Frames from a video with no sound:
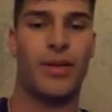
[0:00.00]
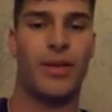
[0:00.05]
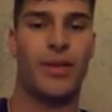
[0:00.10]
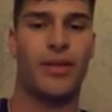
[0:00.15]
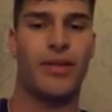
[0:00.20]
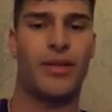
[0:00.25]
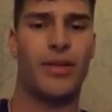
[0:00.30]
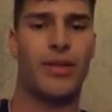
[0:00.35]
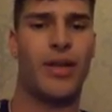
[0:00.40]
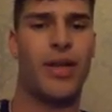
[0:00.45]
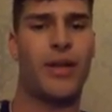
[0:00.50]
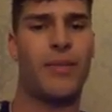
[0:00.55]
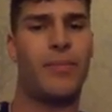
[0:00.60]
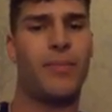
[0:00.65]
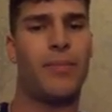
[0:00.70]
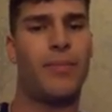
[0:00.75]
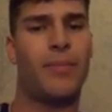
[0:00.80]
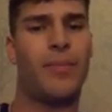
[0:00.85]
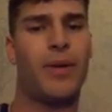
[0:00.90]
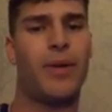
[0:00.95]
Do you like
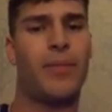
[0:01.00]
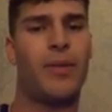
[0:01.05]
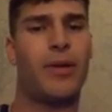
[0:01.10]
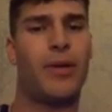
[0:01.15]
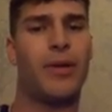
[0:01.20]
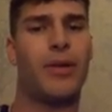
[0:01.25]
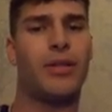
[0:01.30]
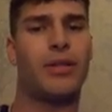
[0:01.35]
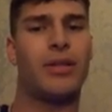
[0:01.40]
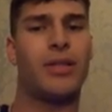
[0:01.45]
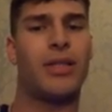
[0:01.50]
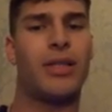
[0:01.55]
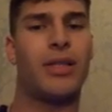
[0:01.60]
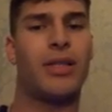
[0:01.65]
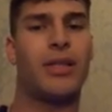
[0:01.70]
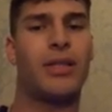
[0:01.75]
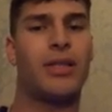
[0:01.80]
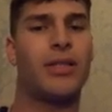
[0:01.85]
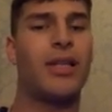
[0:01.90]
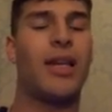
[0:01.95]
bubbleology?
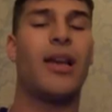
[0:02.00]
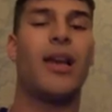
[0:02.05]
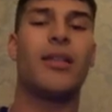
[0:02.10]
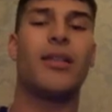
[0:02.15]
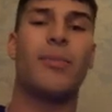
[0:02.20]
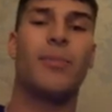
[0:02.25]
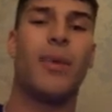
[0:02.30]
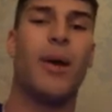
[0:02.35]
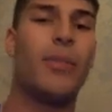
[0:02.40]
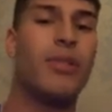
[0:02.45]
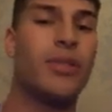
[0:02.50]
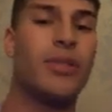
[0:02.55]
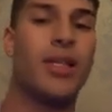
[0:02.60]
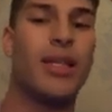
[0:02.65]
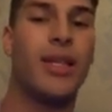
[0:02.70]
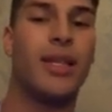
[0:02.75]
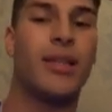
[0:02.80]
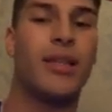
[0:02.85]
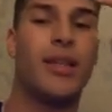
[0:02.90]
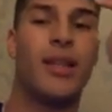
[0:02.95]
Is that like the bubble
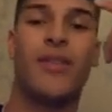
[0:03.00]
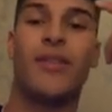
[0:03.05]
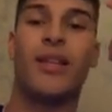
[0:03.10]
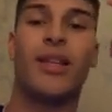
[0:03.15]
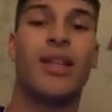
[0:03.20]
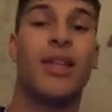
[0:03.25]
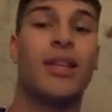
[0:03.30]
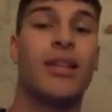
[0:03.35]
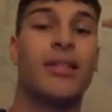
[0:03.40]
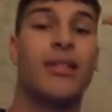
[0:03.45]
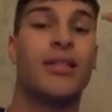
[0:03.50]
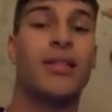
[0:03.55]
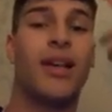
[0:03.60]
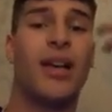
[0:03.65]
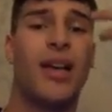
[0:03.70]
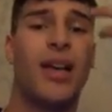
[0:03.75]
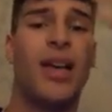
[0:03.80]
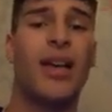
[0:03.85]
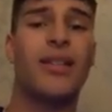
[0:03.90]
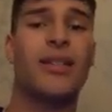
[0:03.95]
tea? If it is, I
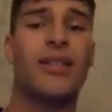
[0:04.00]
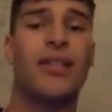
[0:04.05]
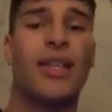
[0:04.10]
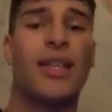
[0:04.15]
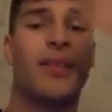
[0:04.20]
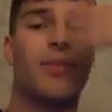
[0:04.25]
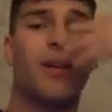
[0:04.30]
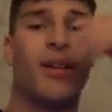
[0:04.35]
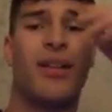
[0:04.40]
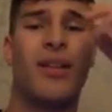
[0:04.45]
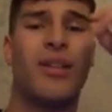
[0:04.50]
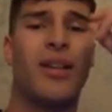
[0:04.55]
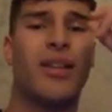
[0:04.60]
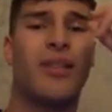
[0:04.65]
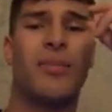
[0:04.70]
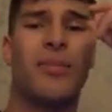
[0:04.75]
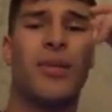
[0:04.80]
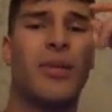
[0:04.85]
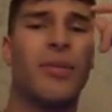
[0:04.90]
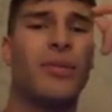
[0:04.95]
like the tea, but I don't like the
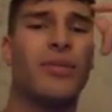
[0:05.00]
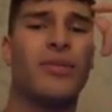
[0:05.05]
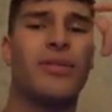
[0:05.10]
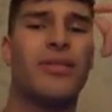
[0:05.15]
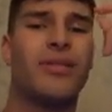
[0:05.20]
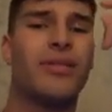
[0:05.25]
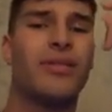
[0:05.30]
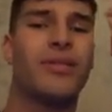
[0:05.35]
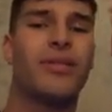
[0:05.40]
bubbles.